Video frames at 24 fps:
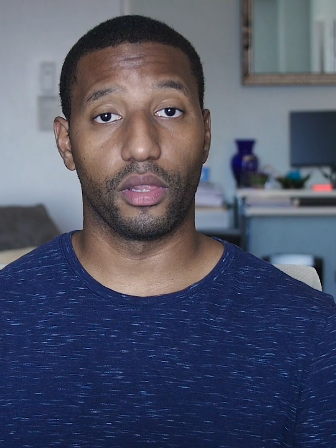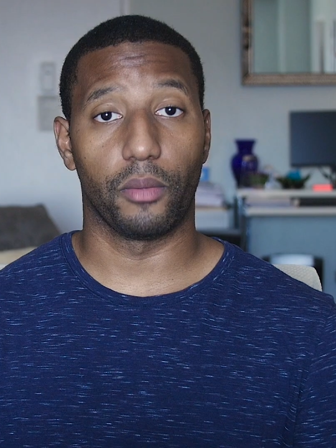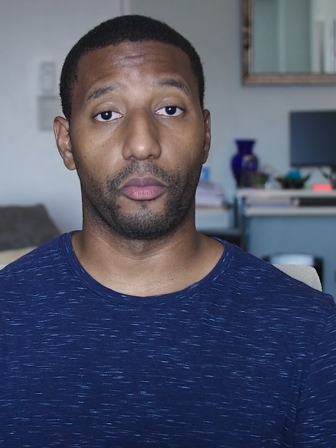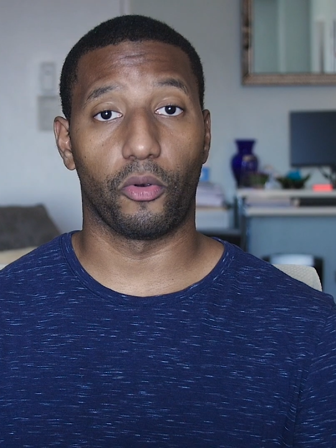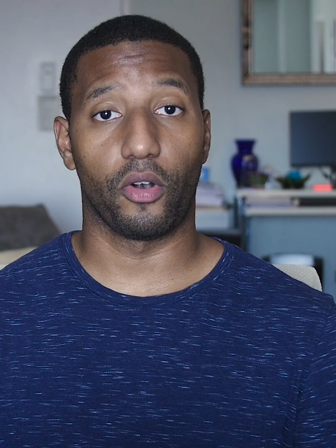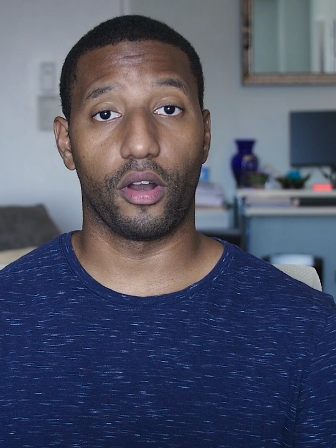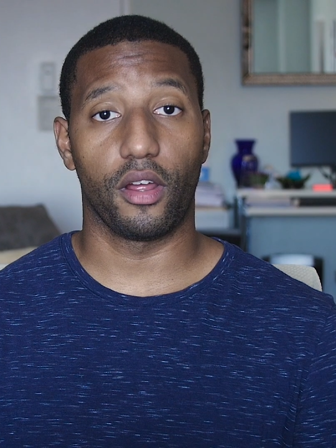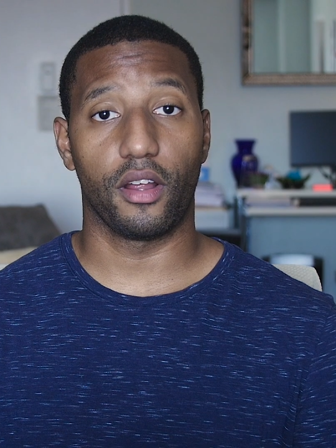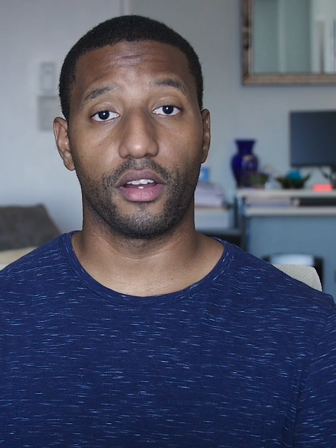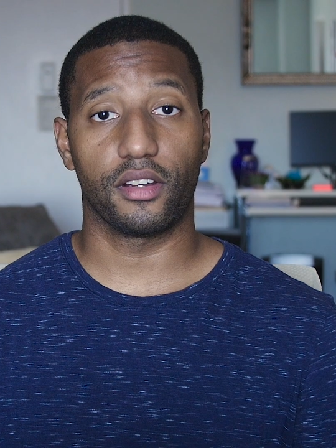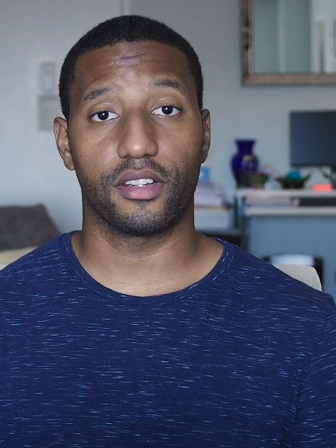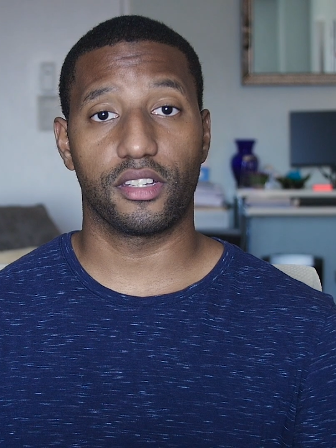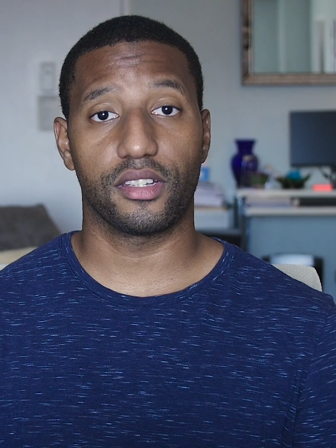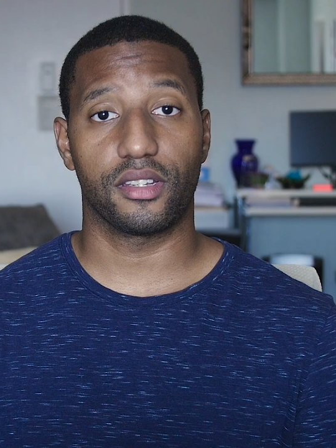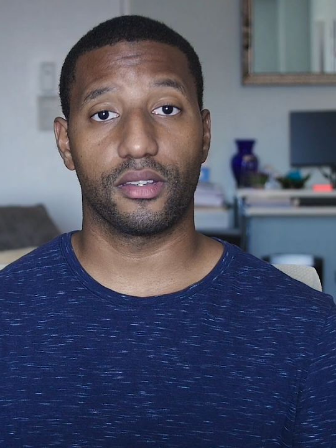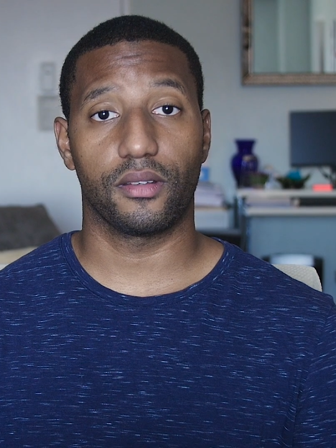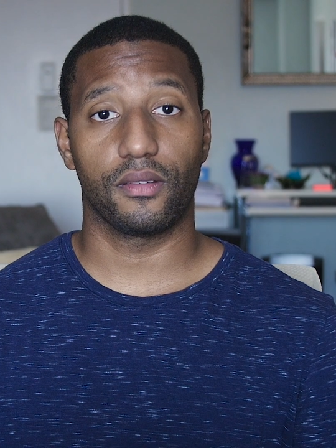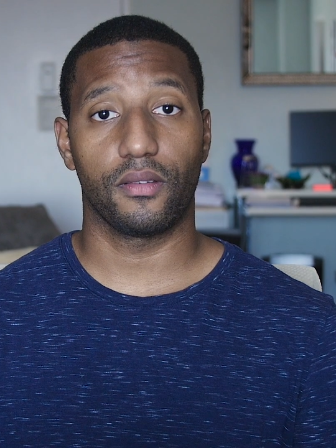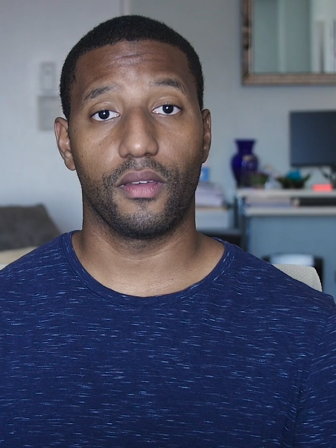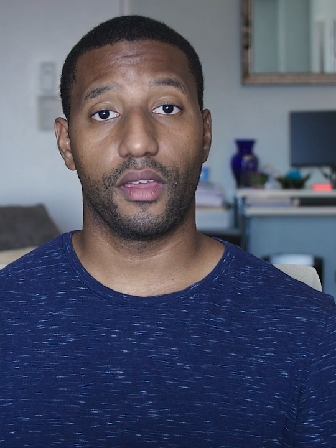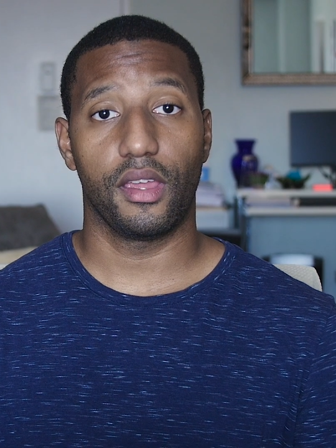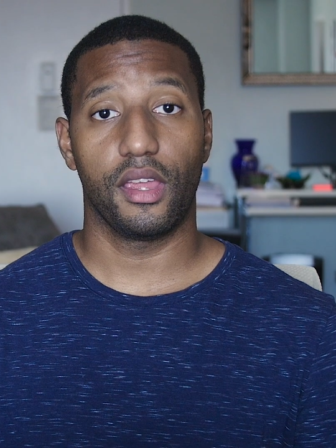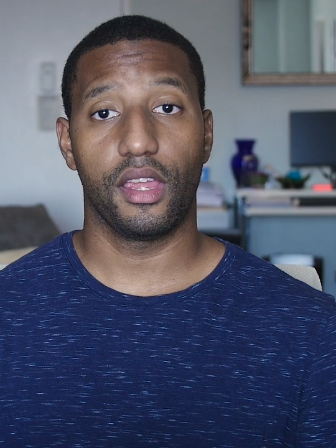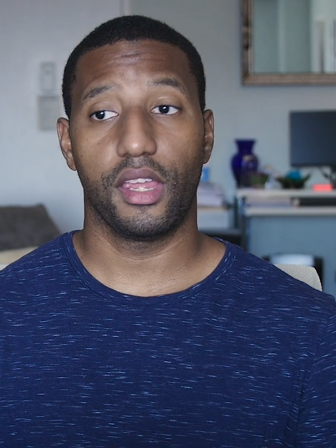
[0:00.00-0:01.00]
the Bronx,
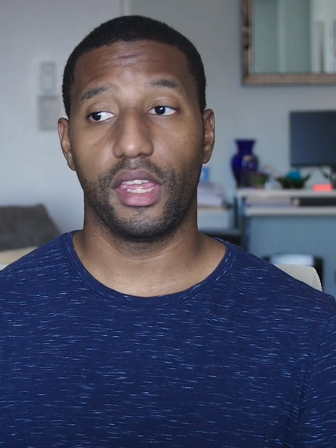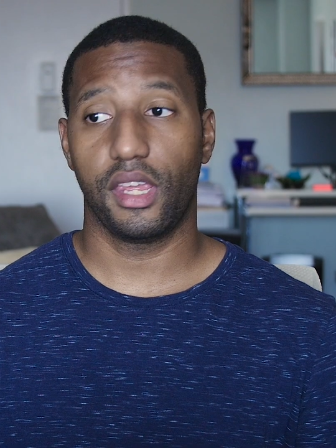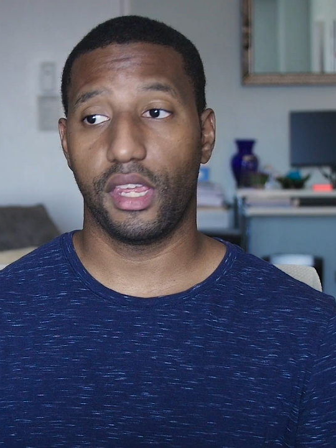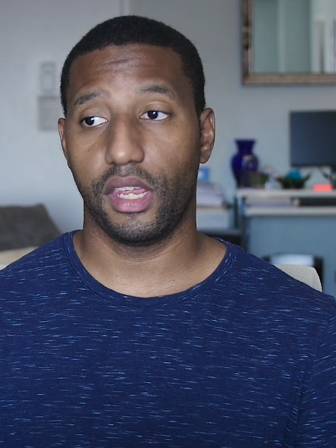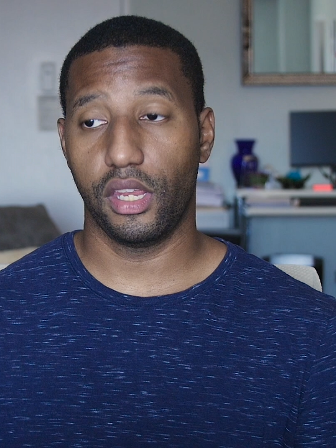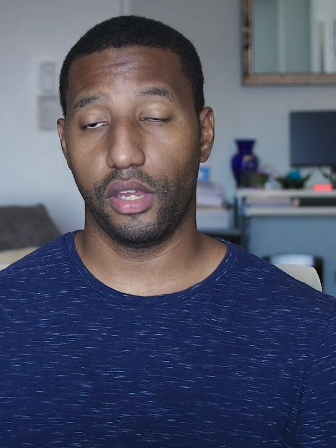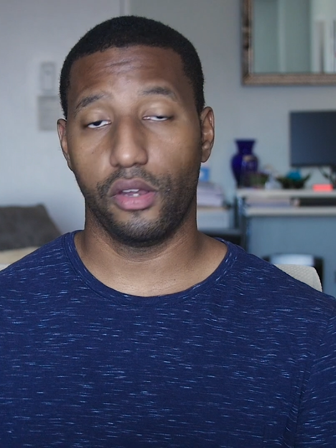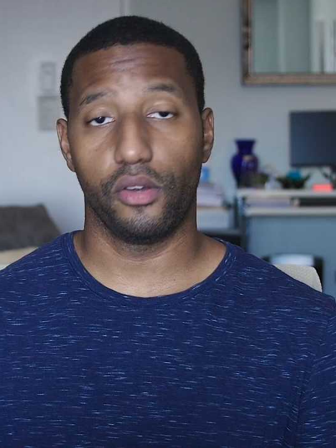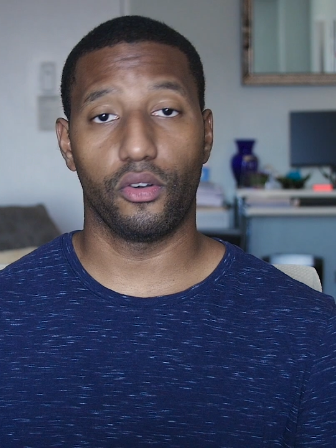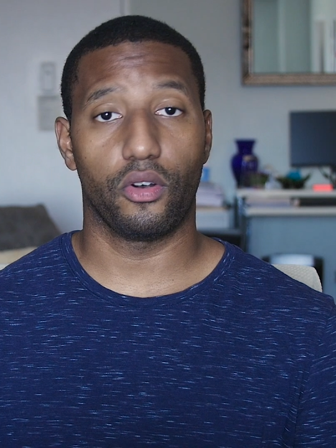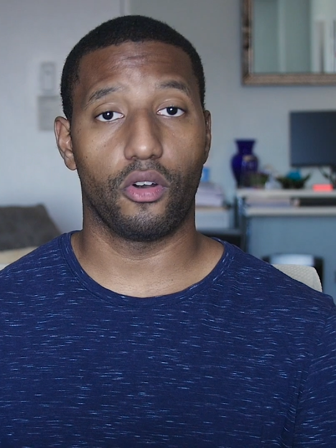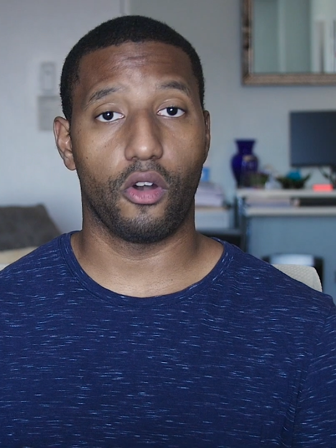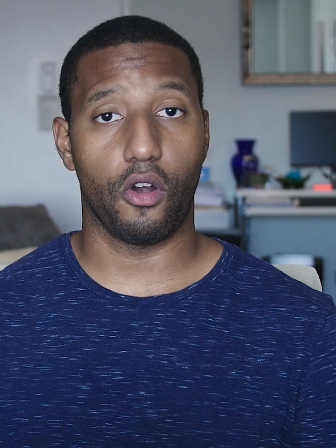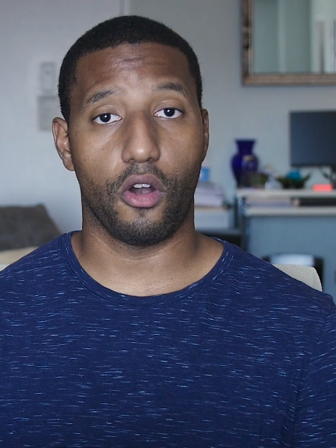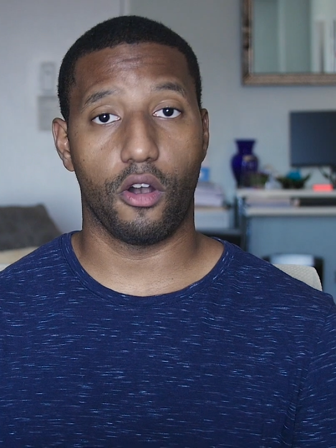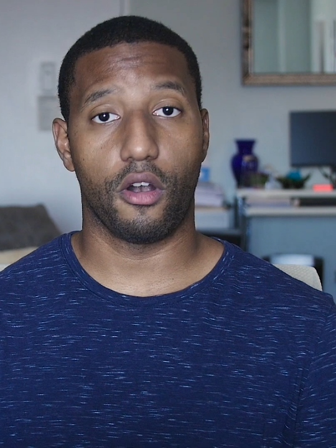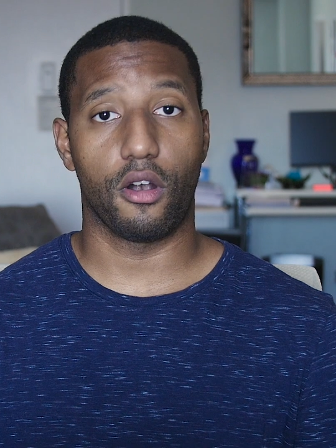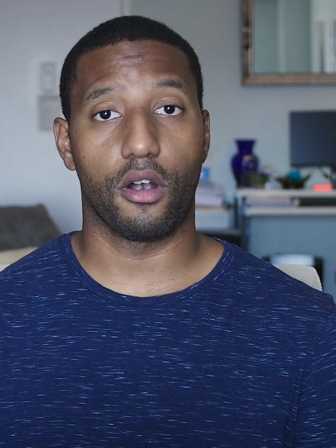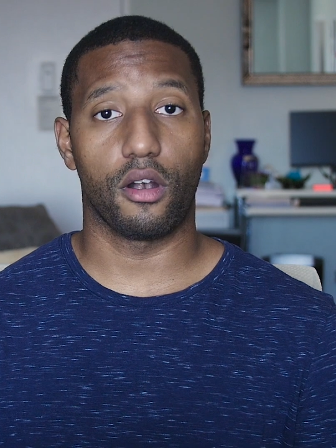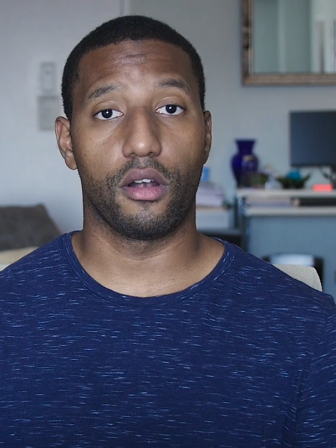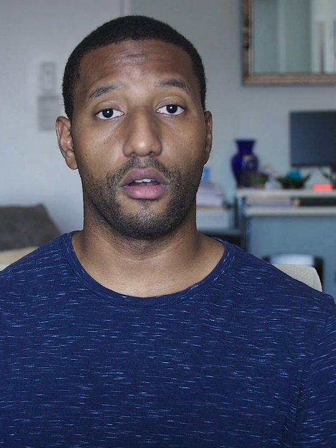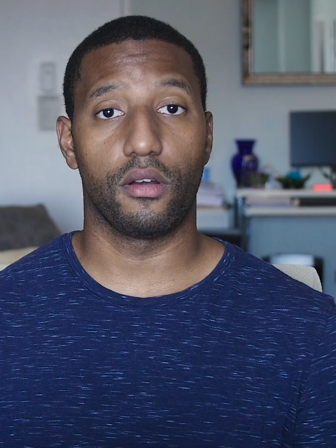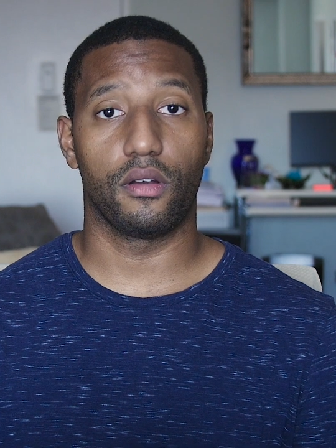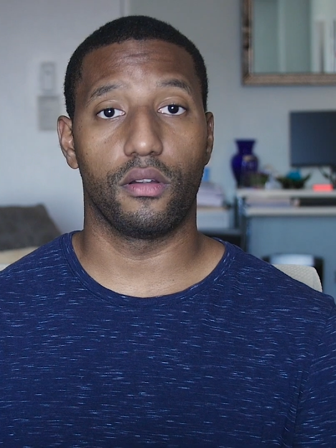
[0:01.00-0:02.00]
here
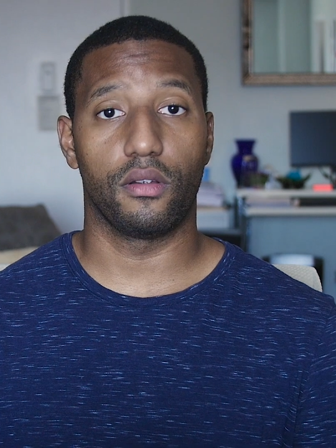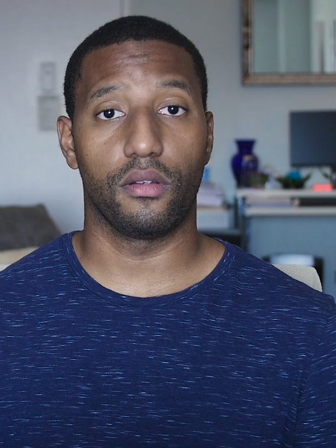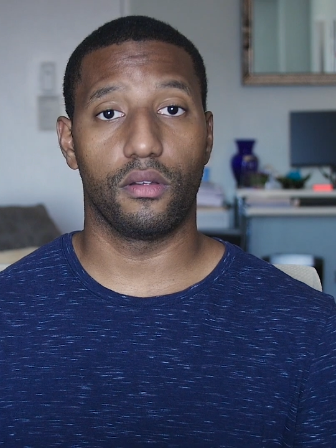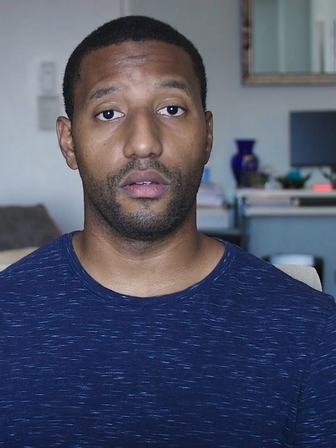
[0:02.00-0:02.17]
are